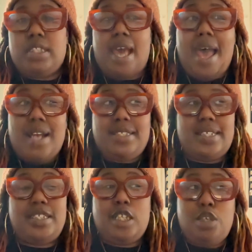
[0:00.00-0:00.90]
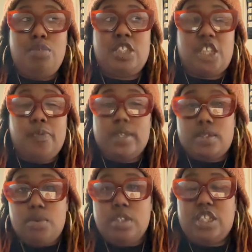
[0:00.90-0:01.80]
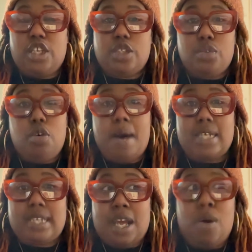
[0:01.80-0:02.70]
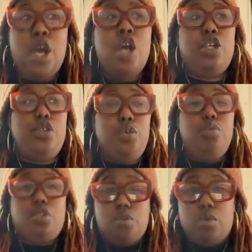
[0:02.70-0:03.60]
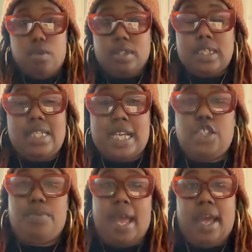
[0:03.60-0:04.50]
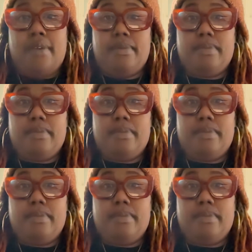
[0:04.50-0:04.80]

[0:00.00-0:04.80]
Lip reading: to access and use different tools in your toolbox now? New tools that you have.